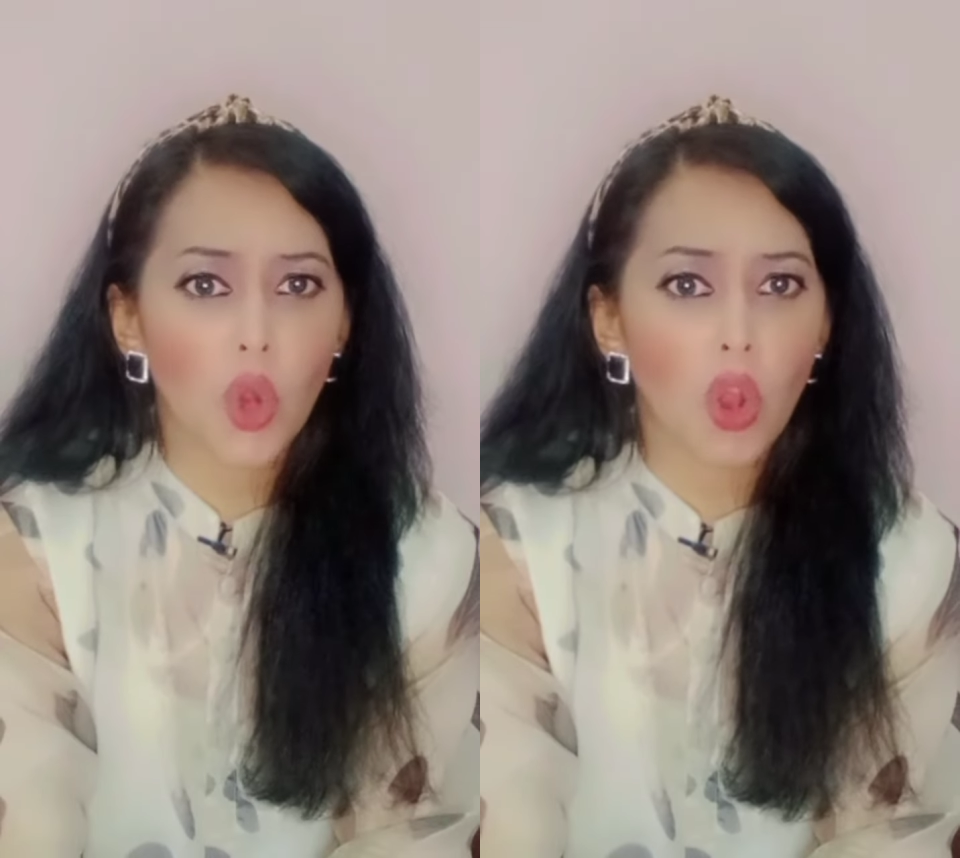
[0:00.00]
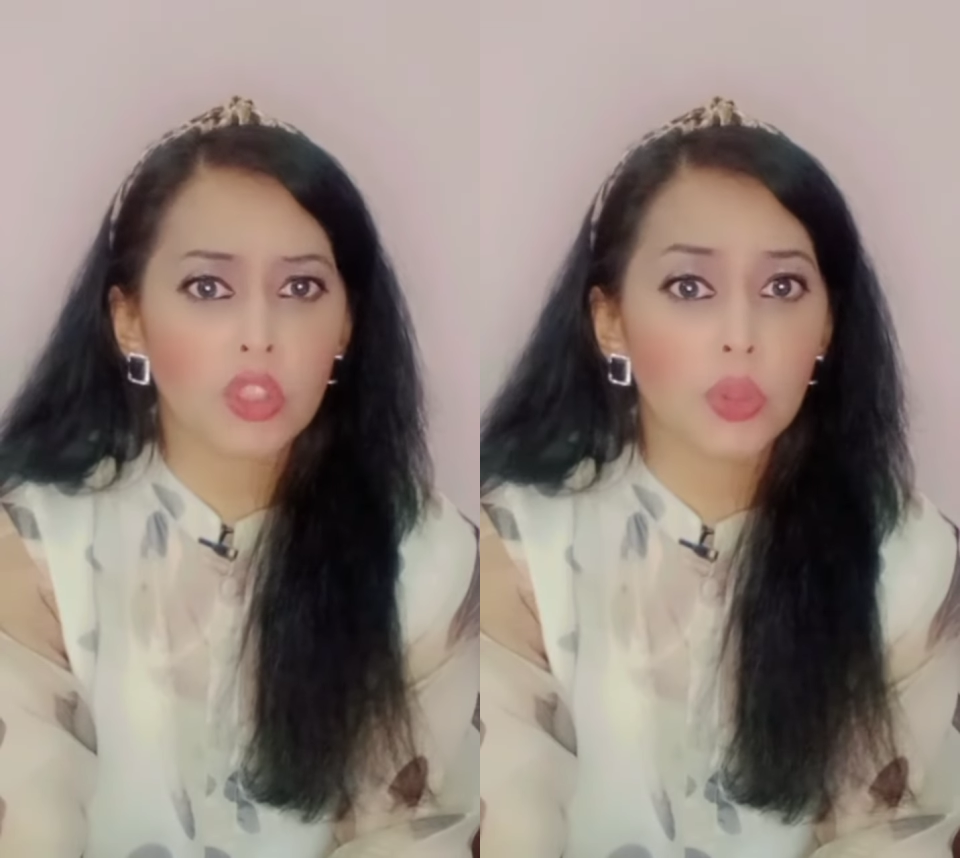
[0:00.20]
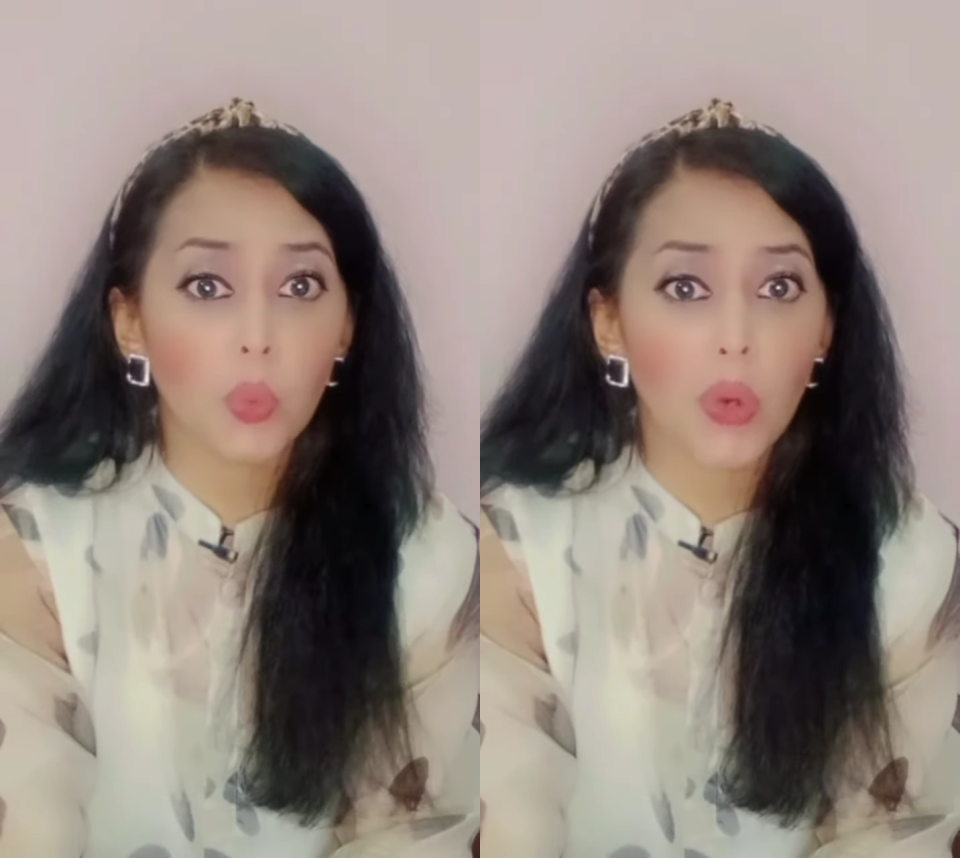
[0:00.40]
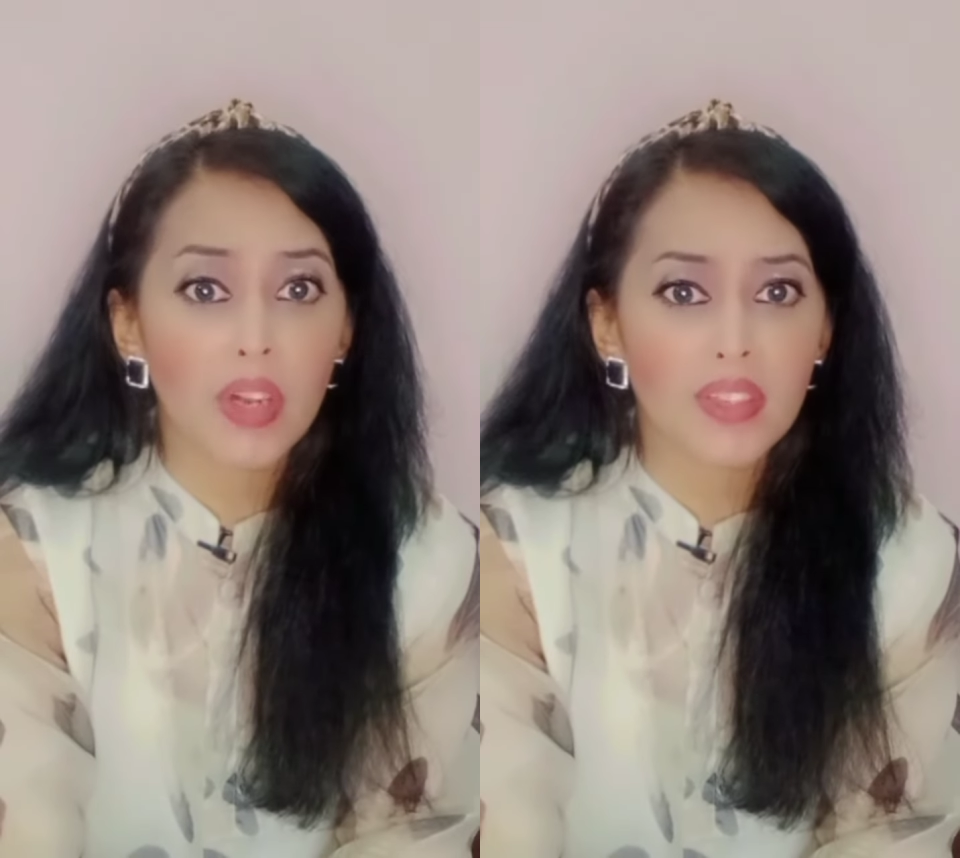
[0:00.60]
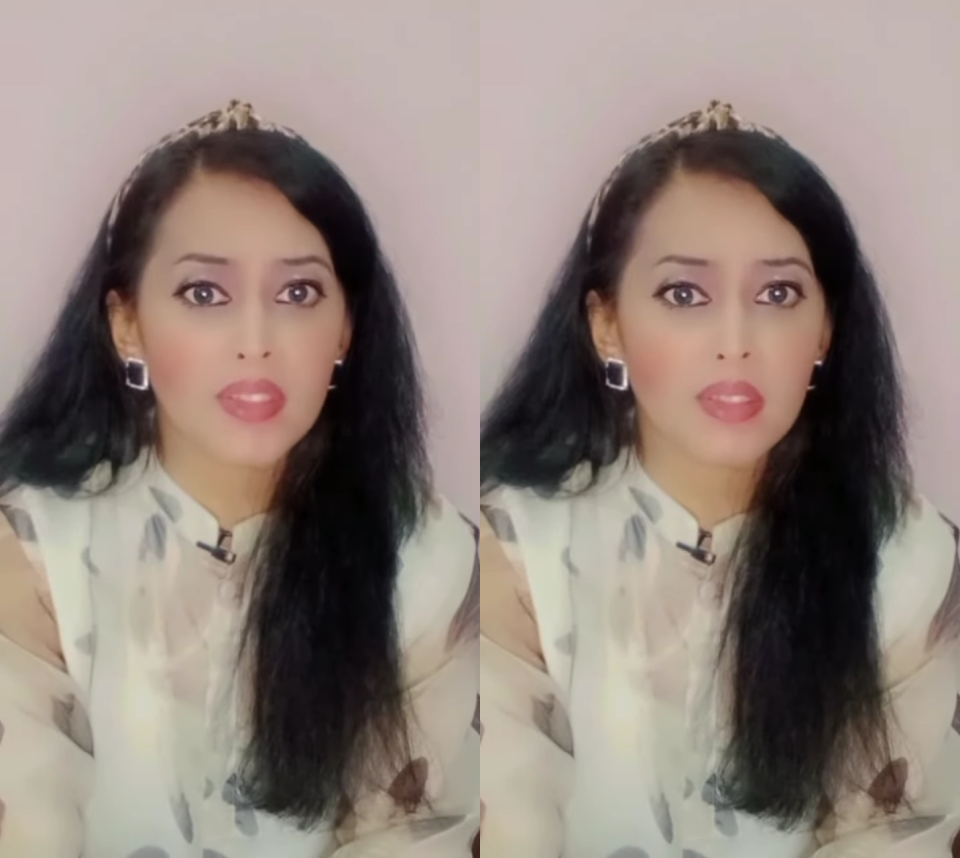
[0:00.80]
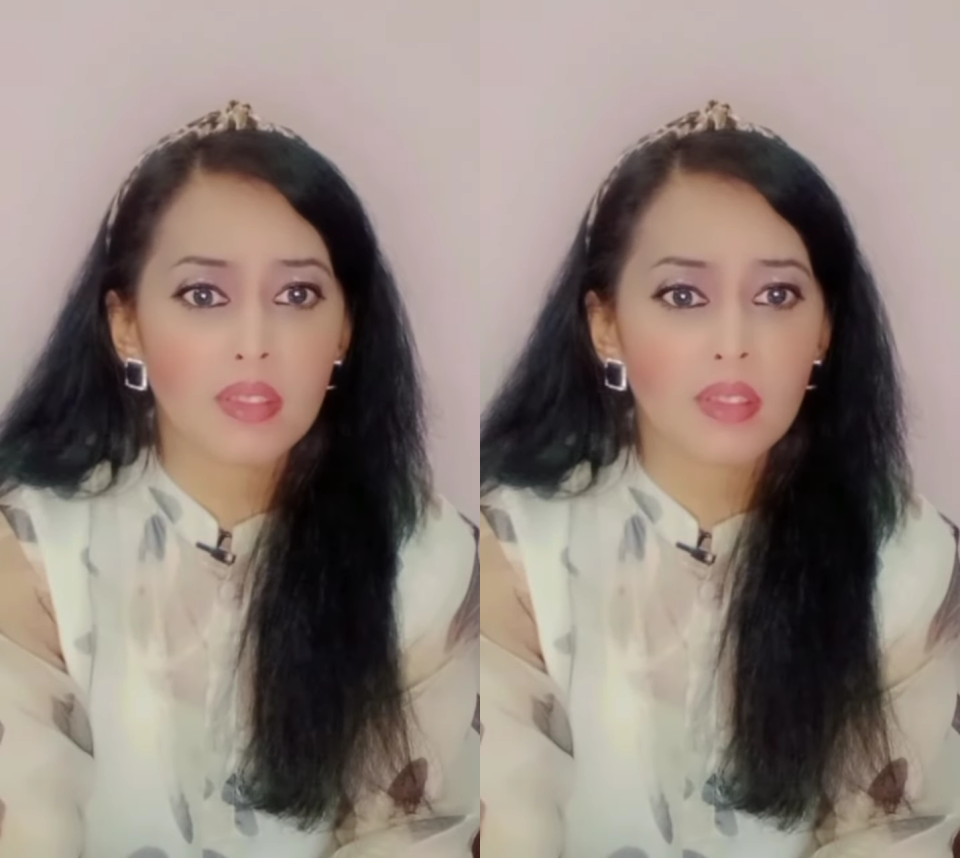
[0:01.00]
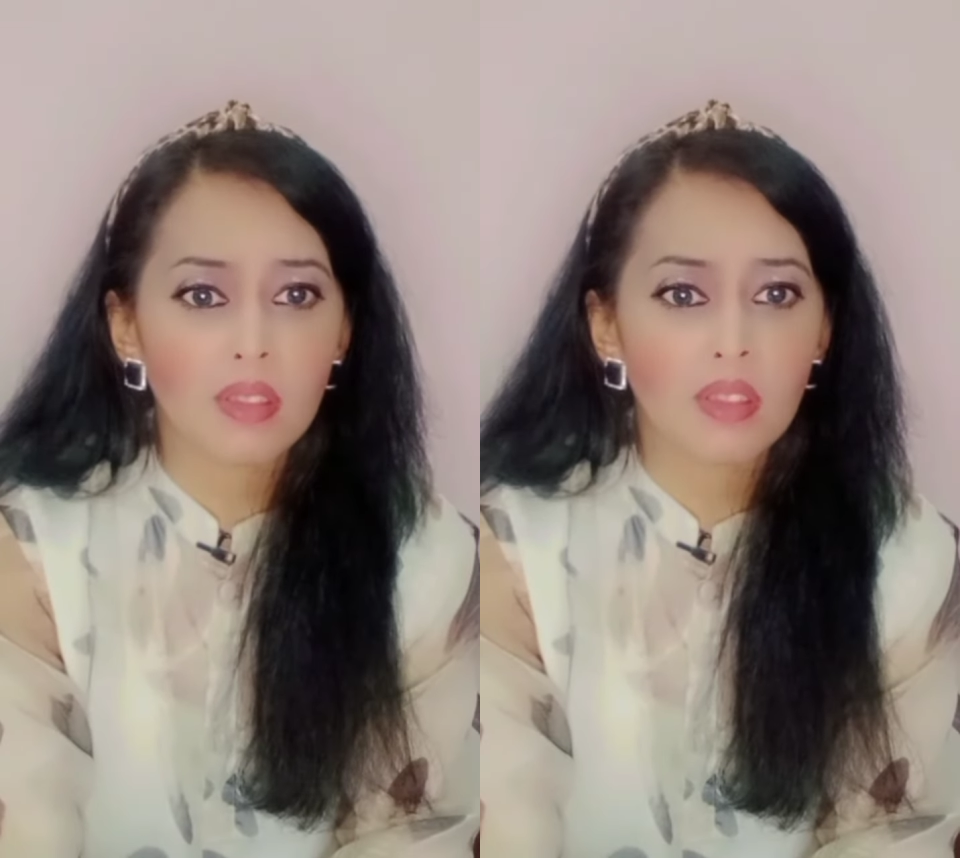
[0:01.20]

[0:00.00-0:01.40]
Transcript: talk too worse,